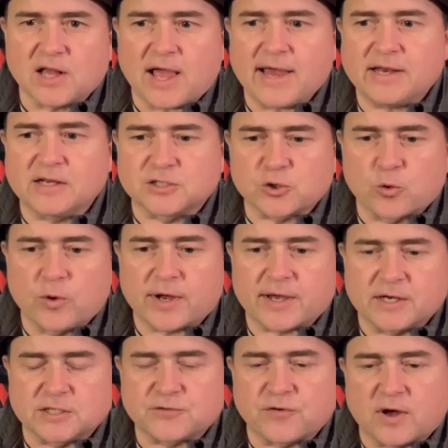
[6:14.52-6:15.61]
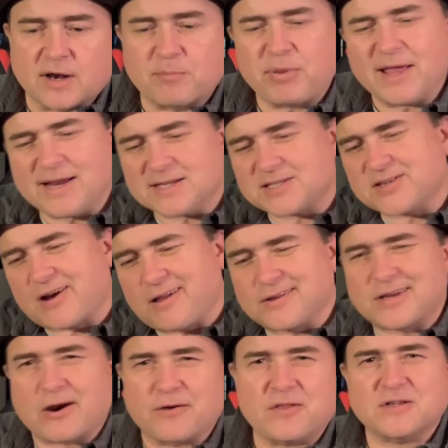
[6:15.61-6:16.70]
and it's quick and it's fun. I played it
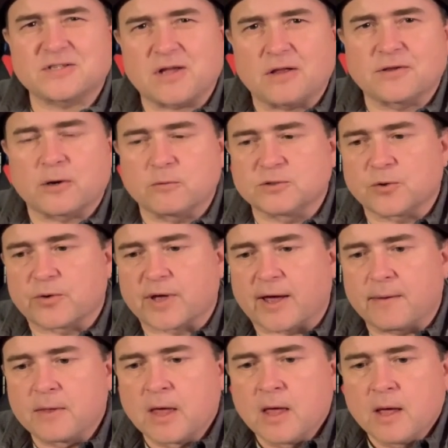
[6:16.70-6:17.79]
solitaire. I thought the solitaire was okay.